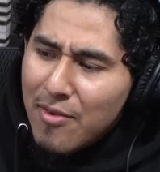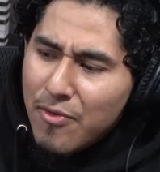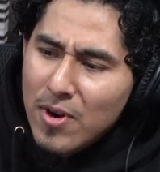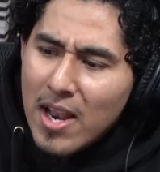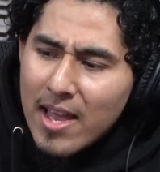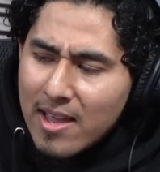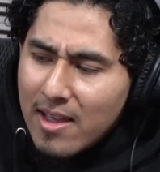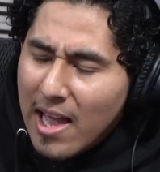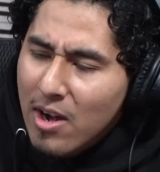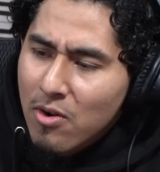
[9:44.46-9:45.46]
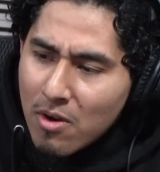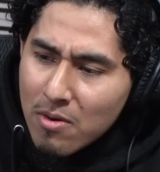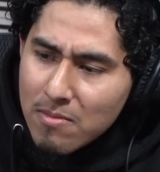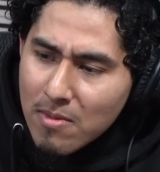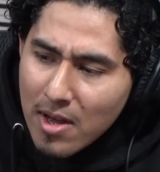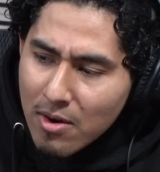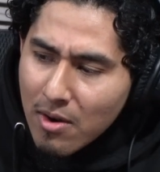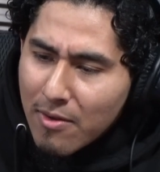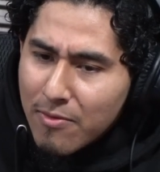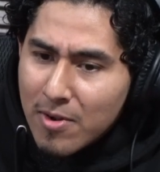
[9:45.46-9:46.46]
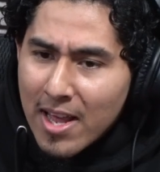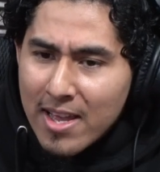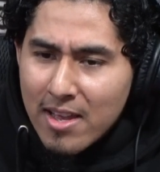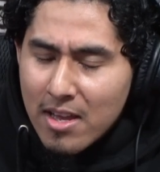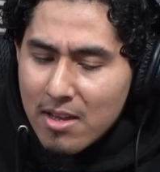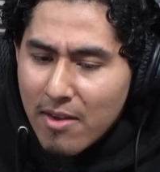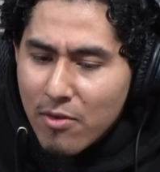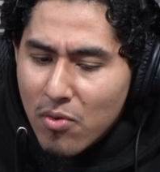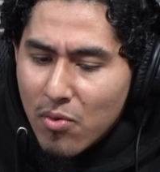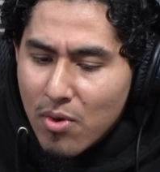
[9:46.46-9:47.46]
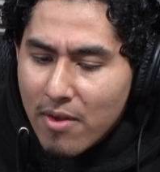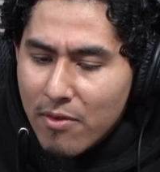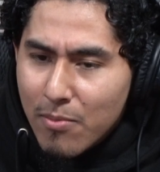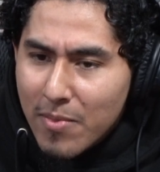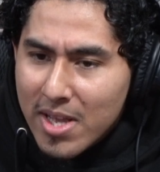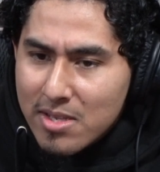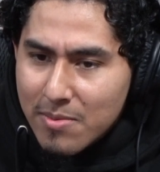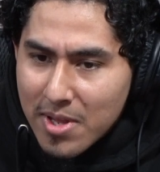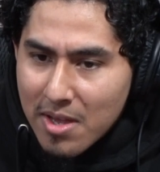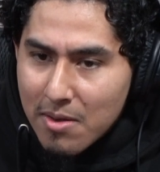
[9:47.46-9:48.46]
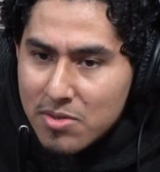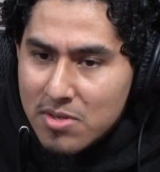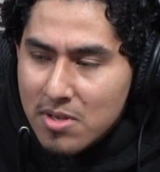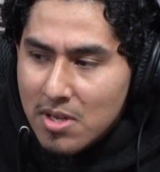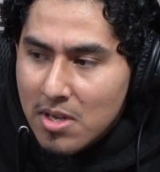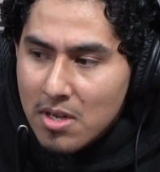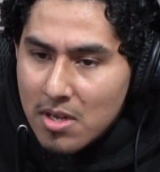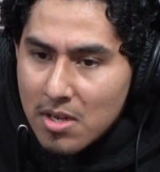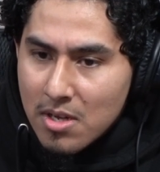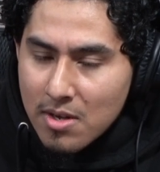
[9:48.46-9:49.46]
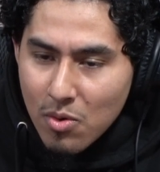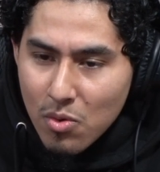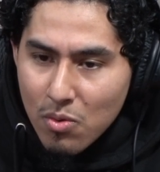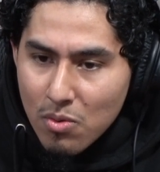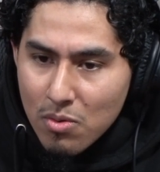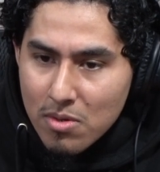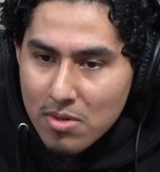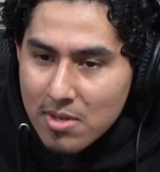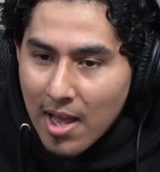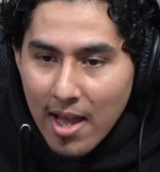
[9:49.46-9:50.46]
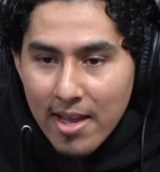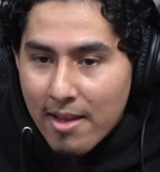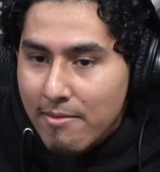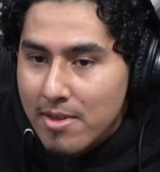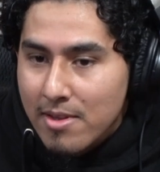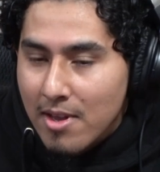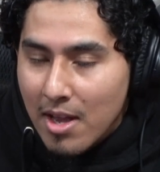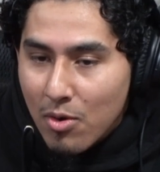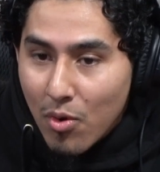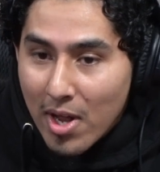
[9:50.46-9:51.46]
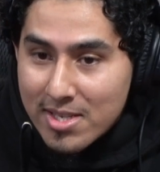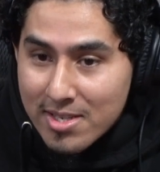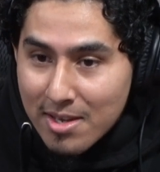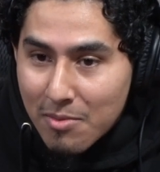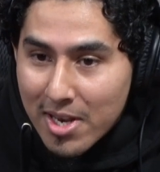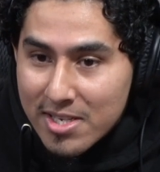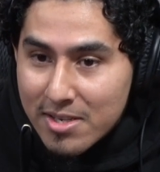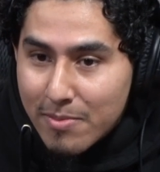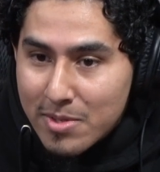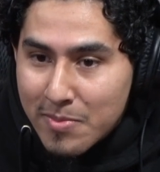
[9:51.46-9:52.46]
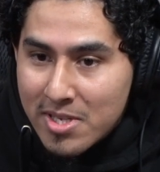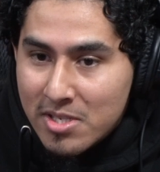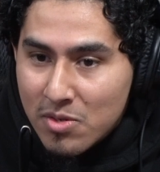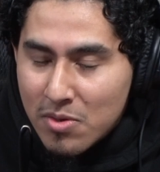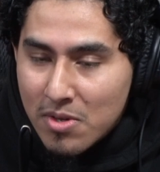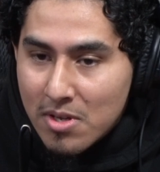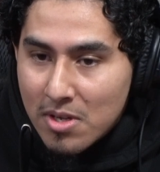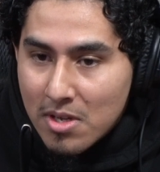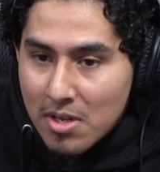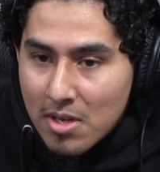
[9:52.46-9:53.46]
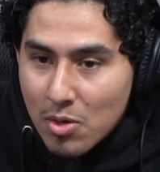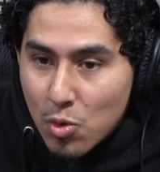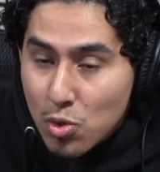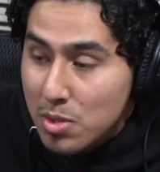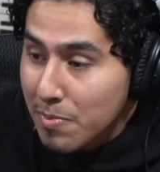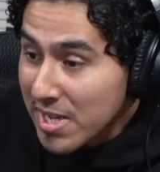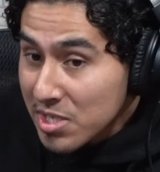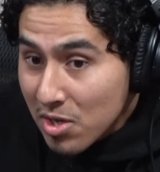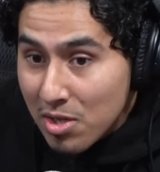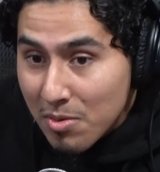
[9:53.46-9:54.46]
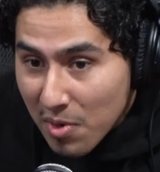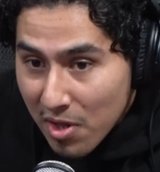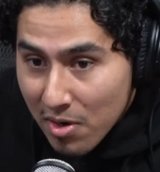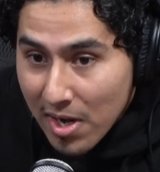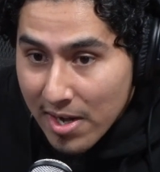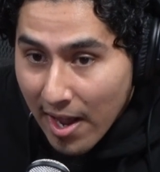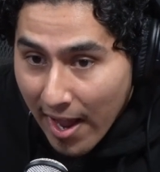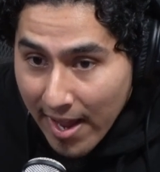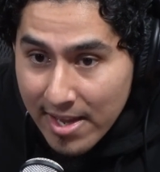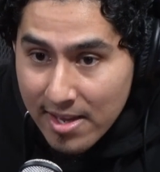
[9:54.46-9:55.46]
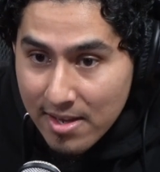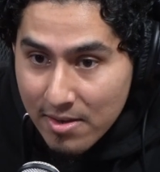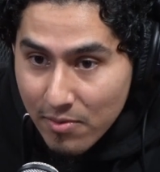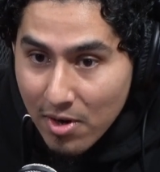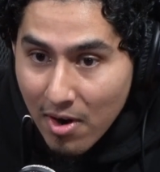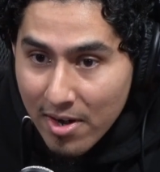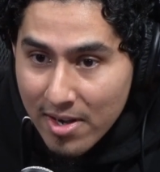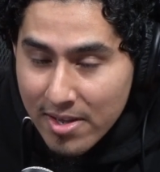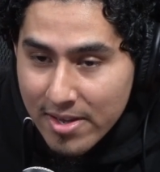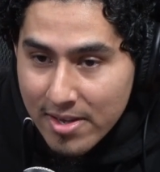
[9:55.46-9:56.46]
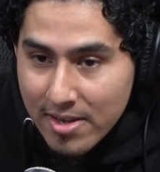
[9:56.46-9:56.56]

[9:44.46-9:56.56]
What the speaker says: I feel like, I don't know. I feel like, have you met somebody else who, nah, I haven't, who has the same relationship as me as you? Who speaks on their brother in high regard?